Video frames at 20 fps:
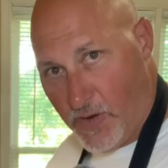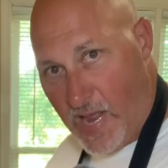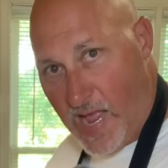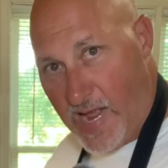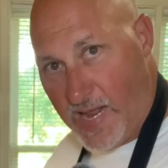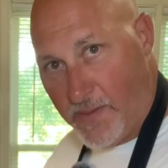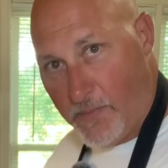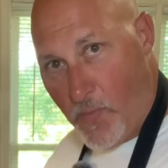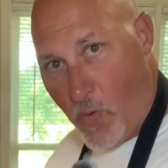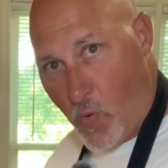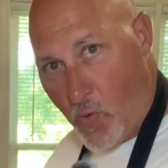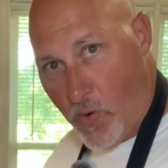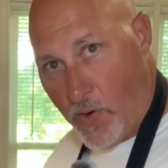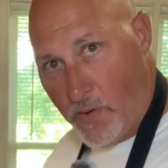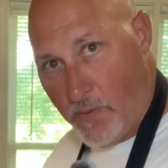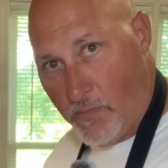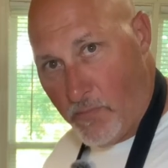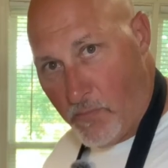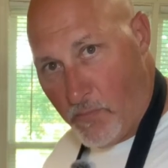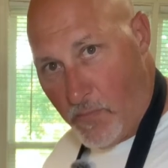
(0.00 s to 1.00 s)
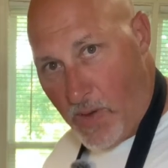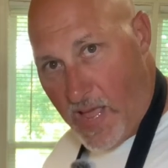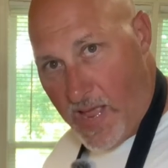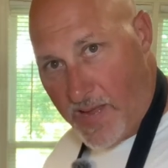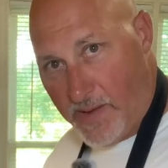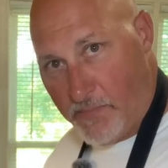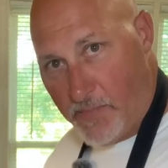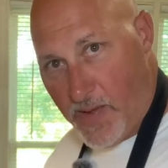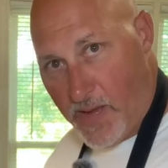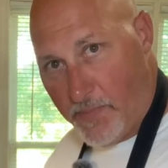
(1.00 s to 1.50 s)
like more
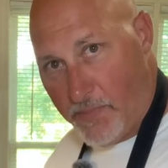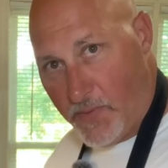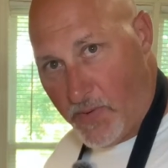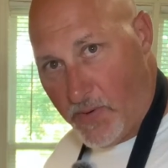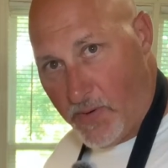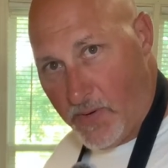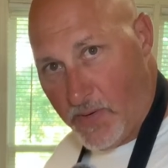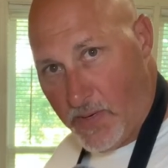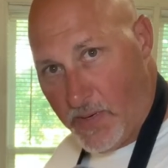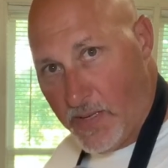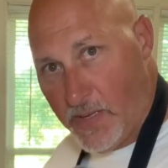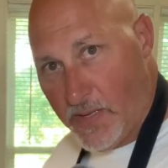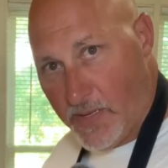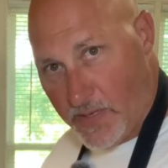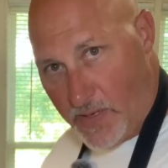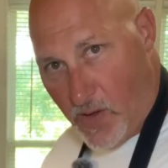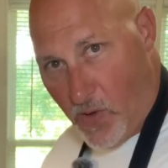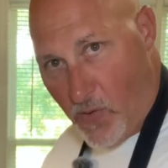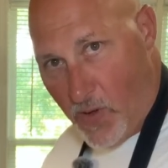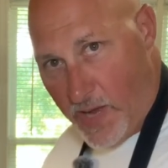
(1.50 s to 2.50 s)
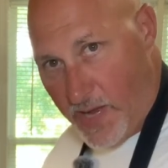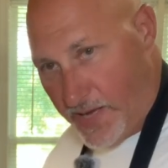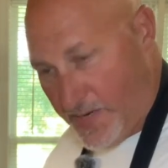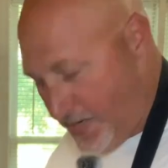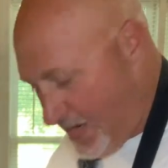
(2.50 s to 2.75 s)
black pepper, go ahead